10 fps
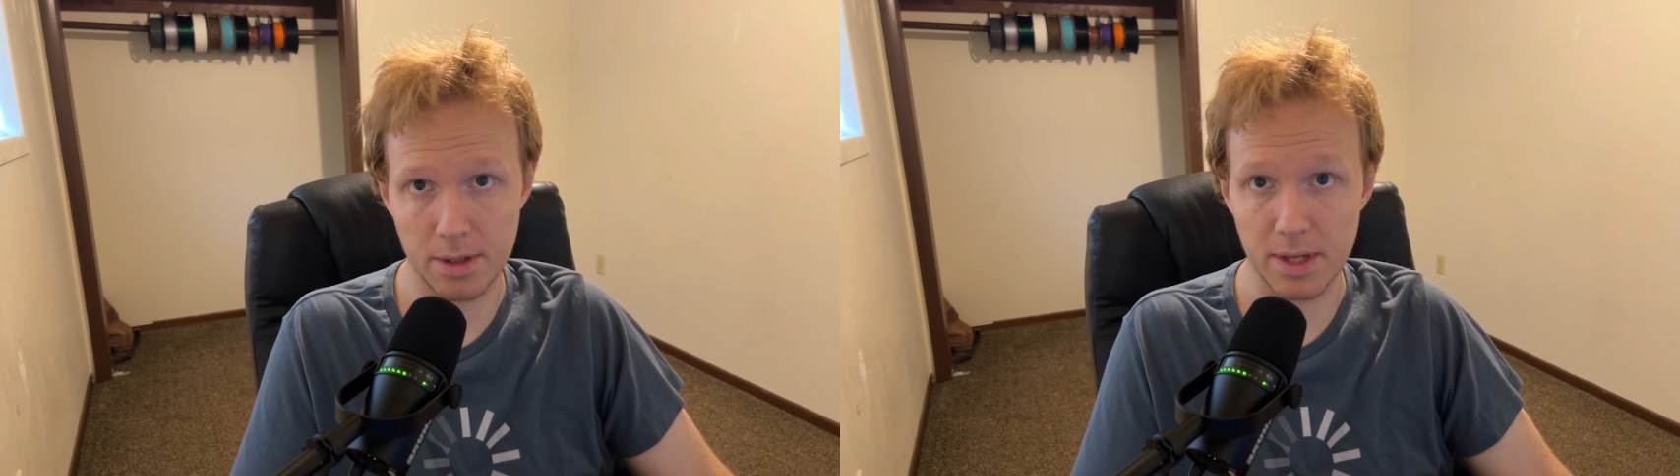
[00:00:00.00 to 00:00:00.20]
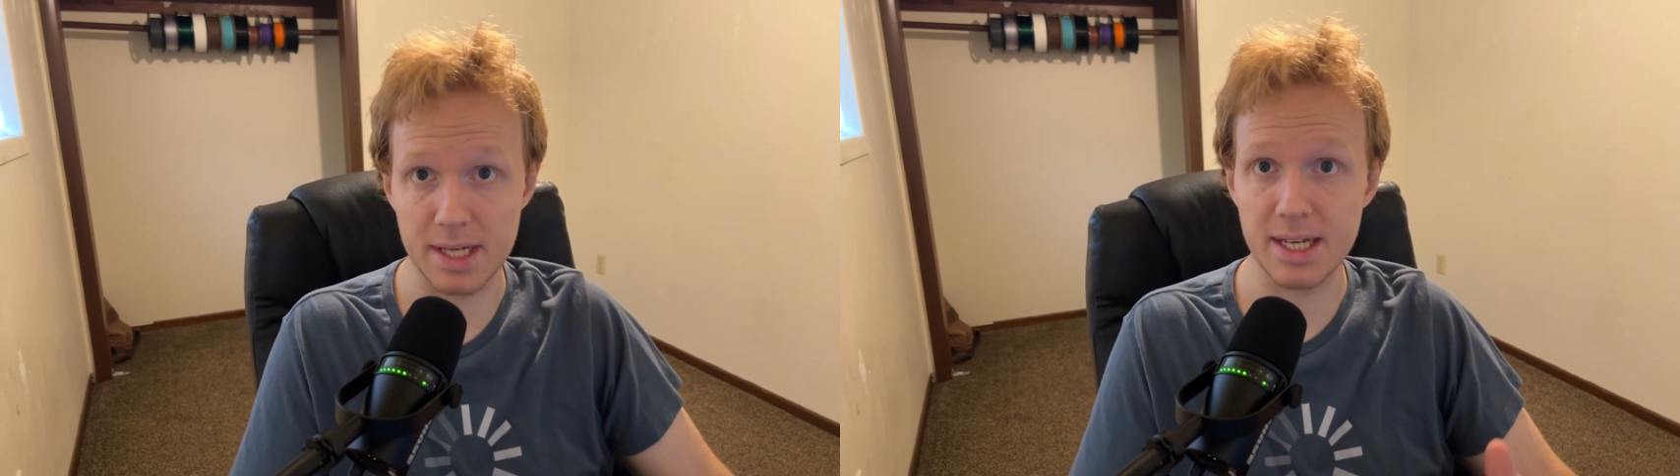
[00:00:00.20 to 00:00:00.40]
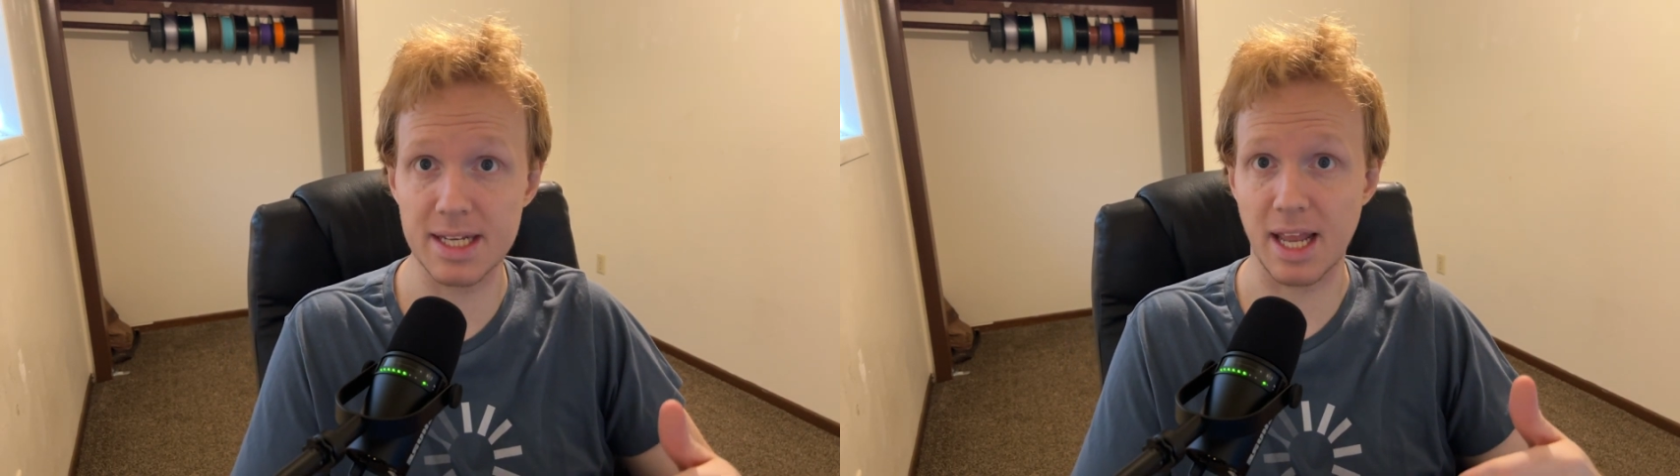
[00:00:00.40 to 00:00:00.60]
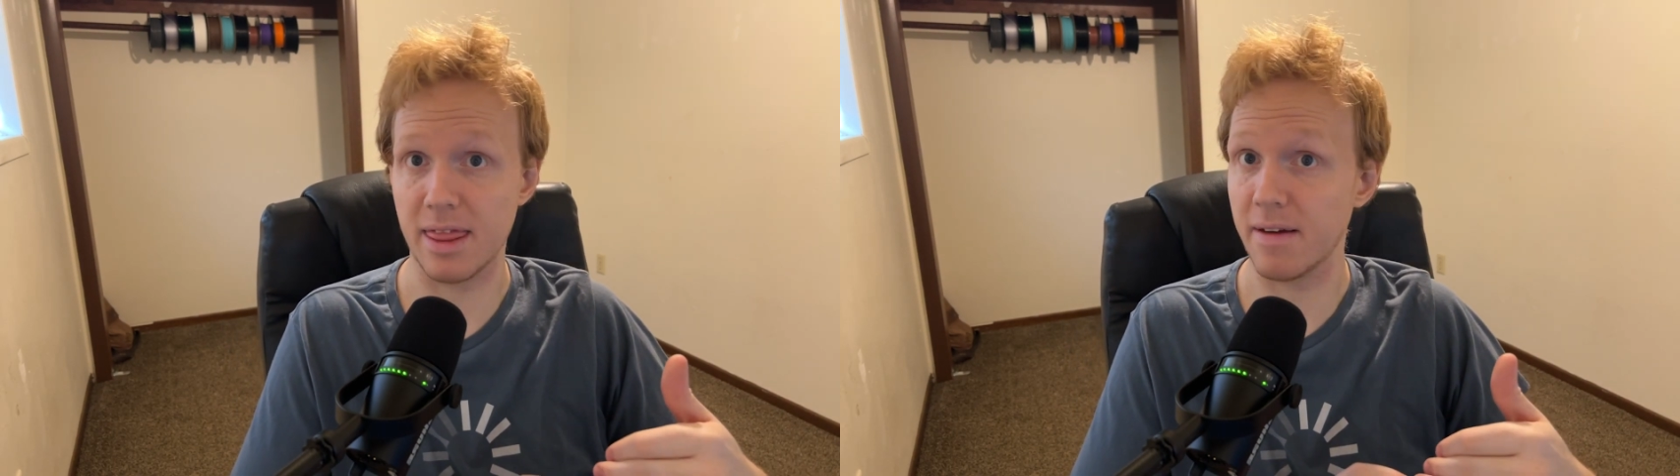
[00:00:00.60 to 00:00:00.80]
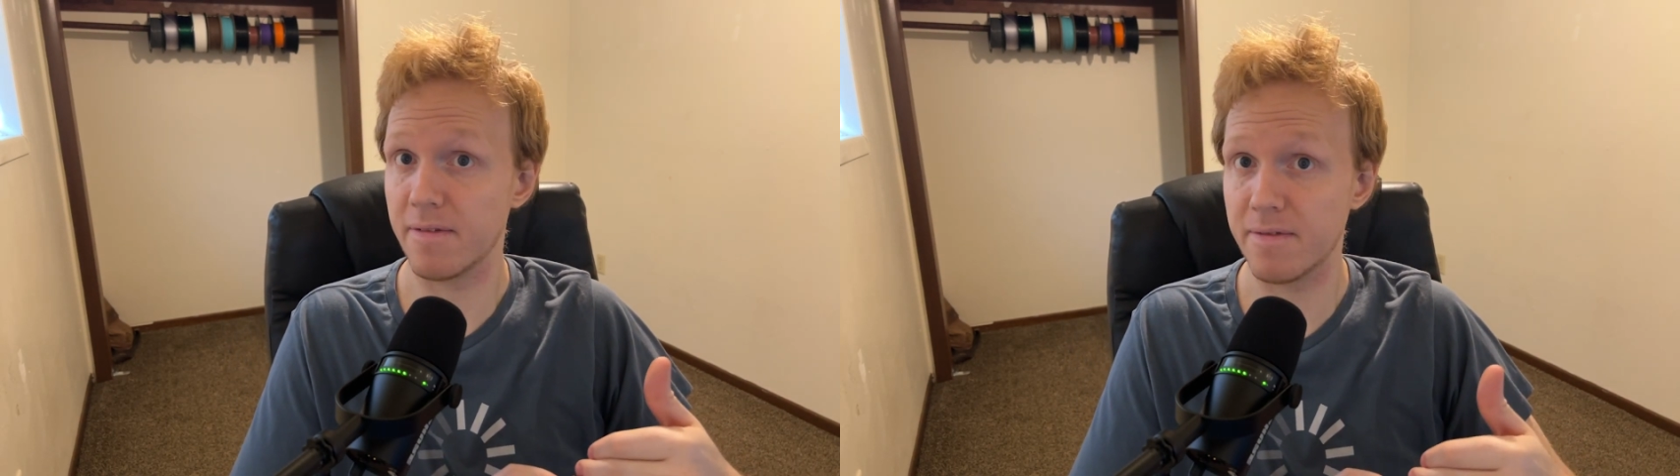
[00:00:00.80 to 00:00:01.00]
This is
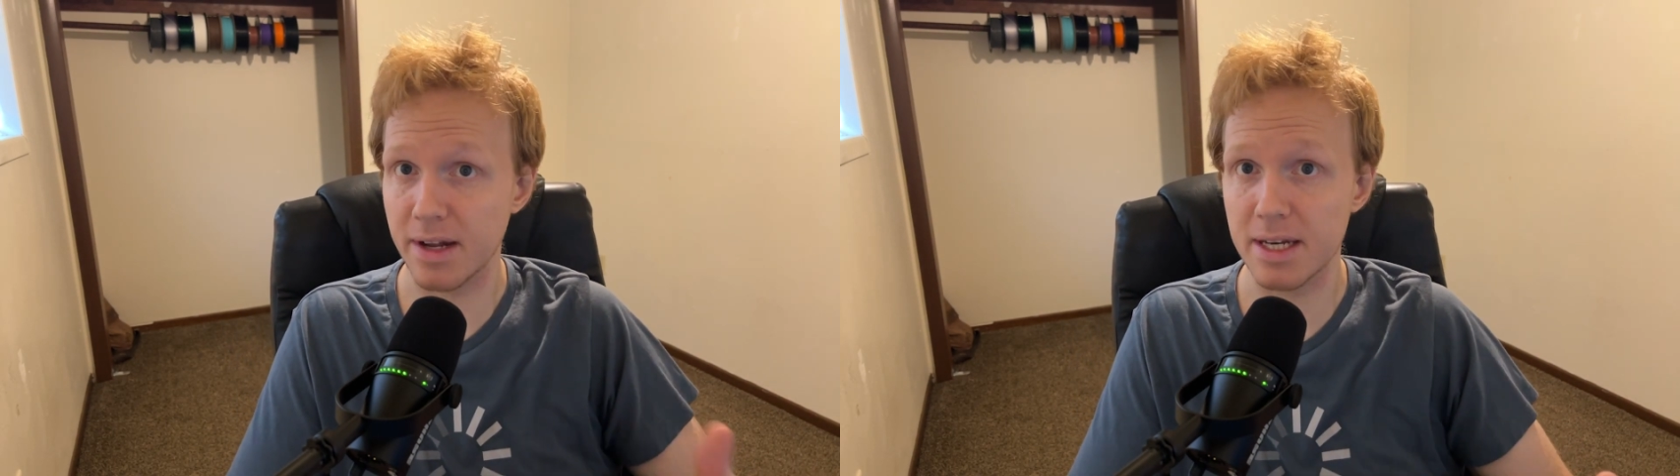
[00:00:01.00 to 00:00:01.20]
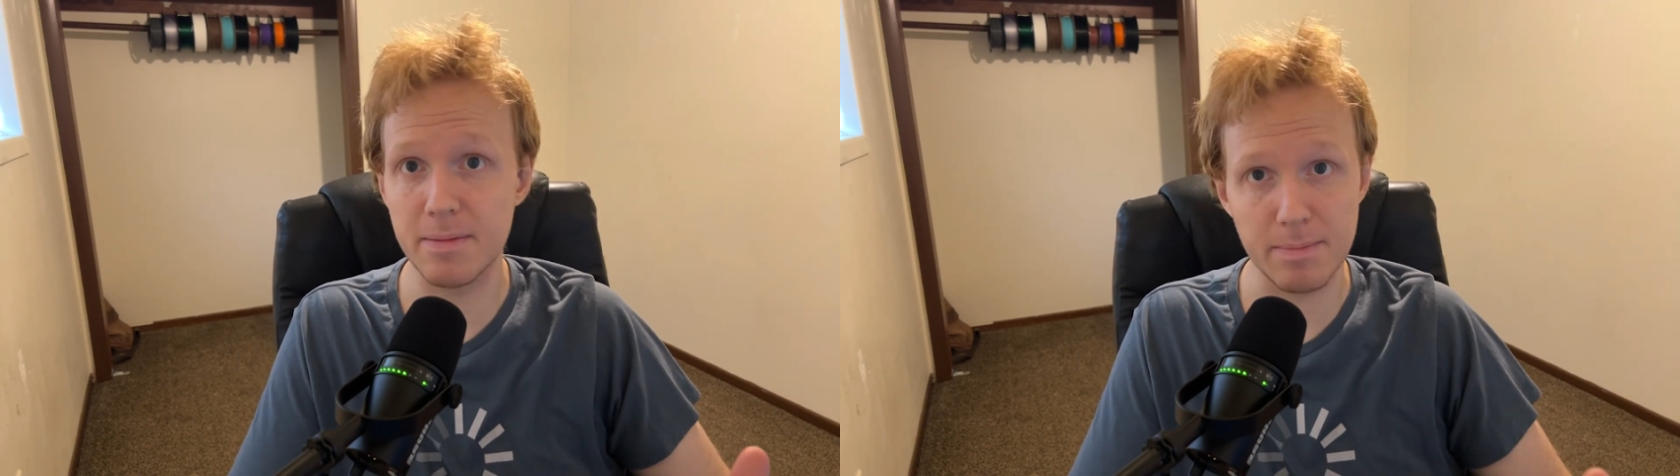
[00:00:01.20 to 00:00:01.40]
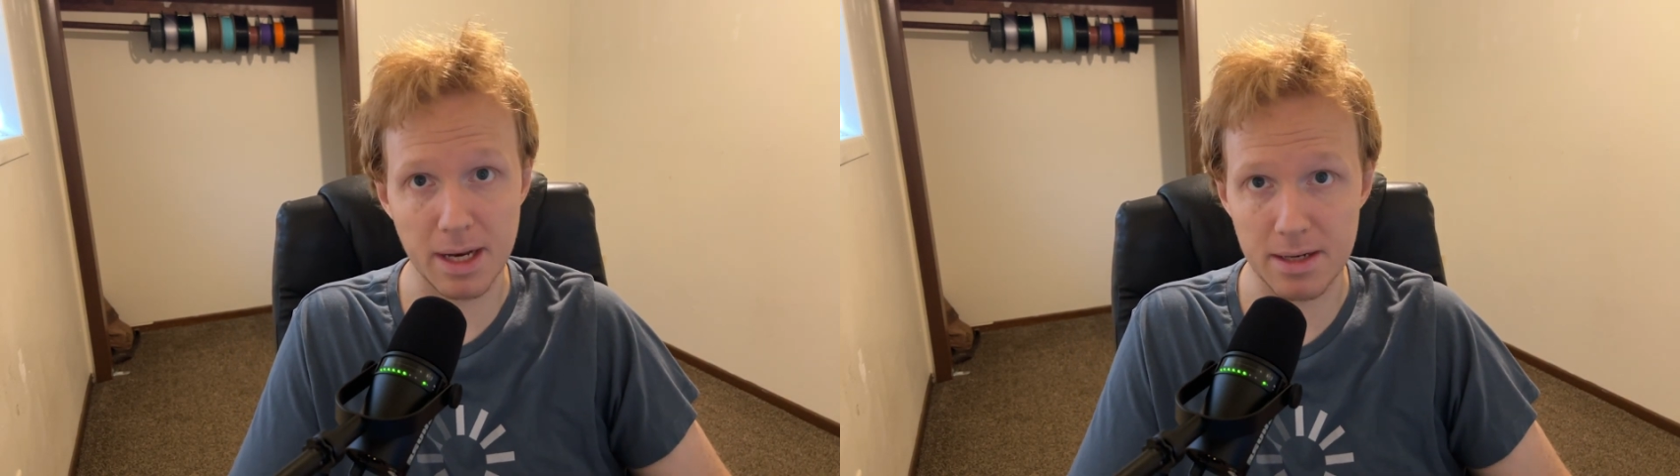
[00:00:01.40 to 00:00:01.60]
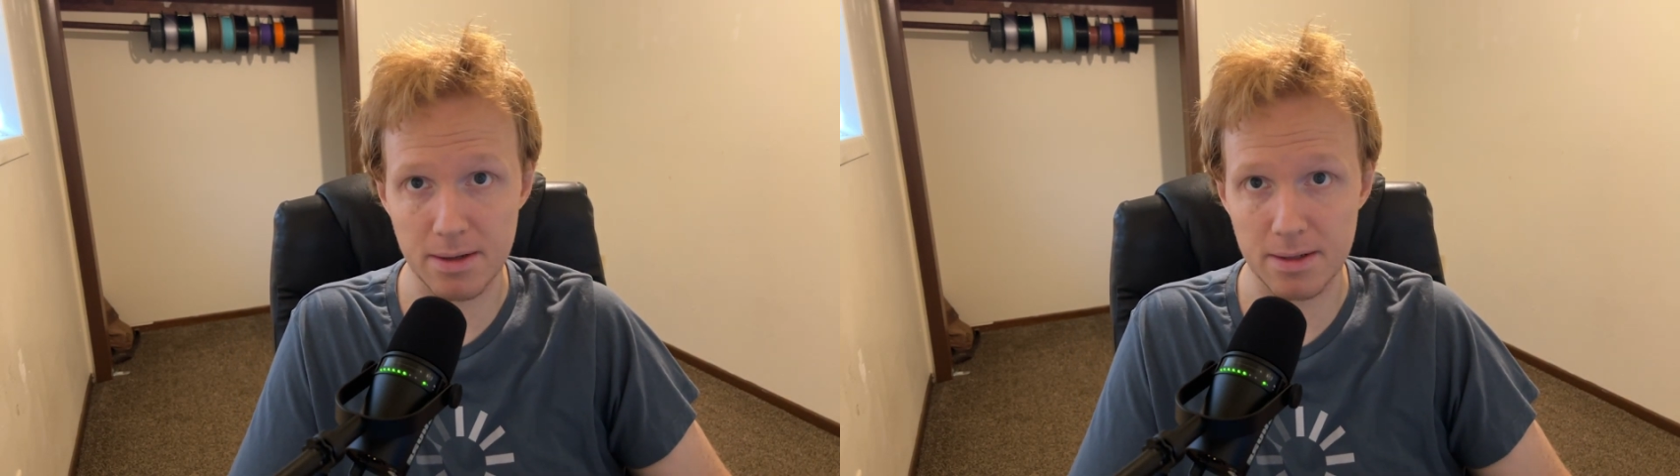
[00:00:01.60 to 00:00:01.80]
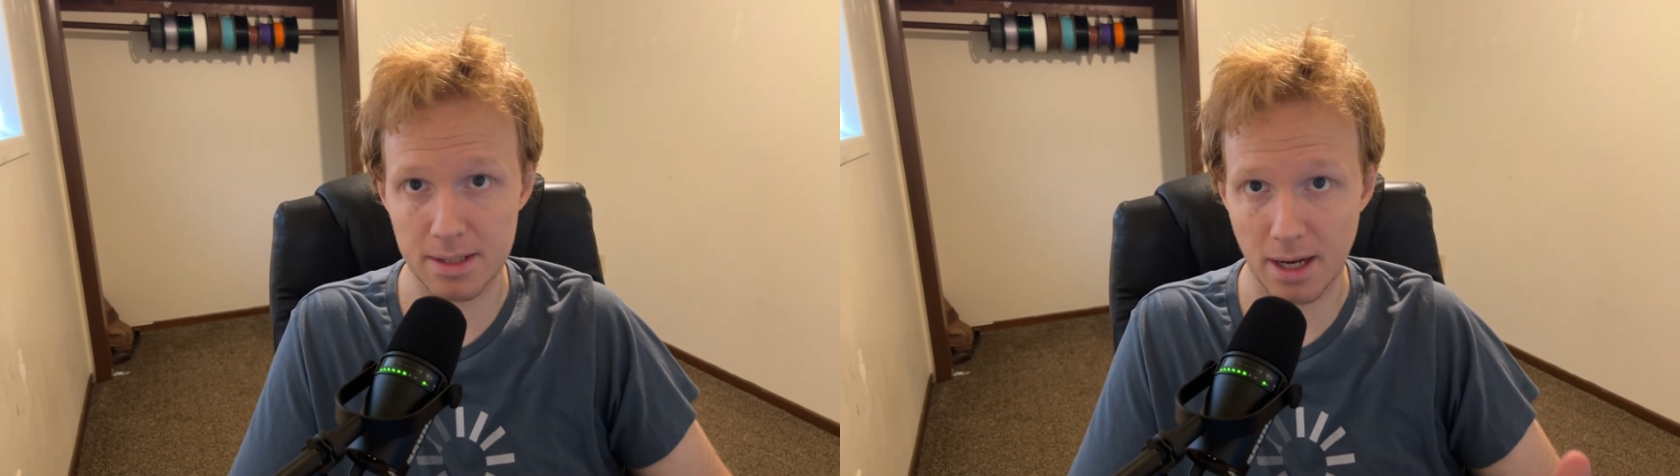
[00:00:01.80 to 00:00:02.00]
the
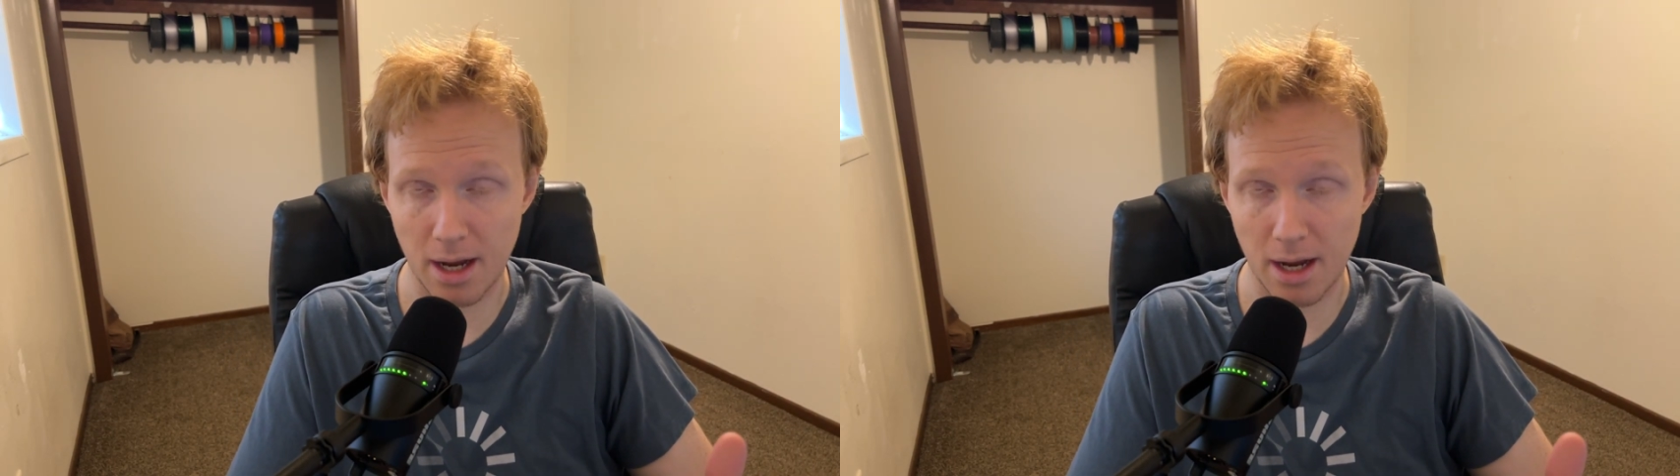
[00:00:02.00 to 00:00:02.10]
fundamentals